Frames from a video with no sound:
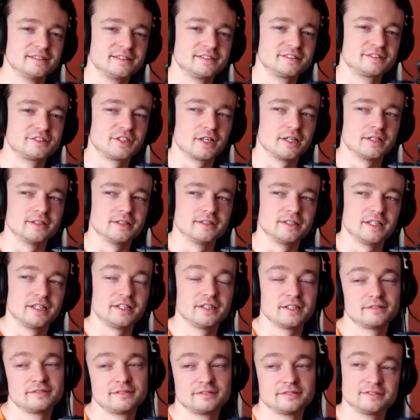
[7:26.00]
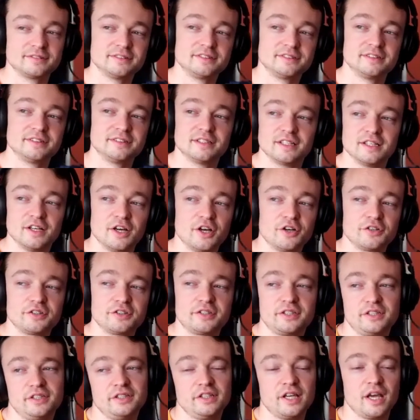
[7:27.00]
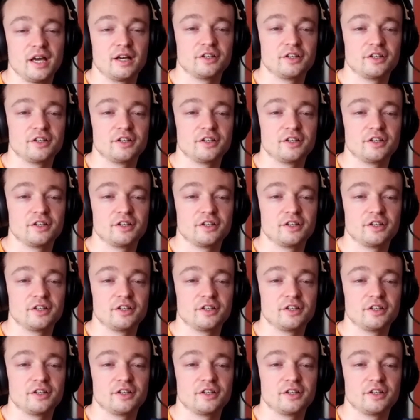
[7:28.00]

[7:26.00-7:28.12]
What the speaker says: and yeah,